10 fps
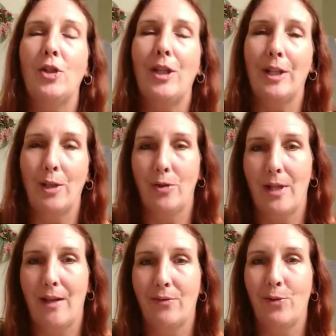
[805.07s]
and it goes
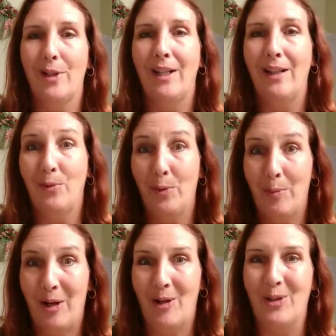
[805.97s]
after it and it
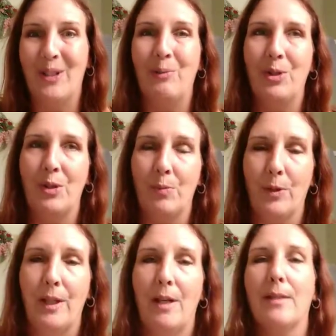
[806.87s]
repairs it, which is
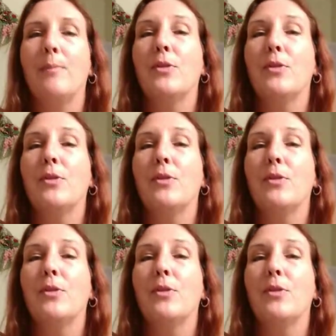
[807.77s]
pretty awesome.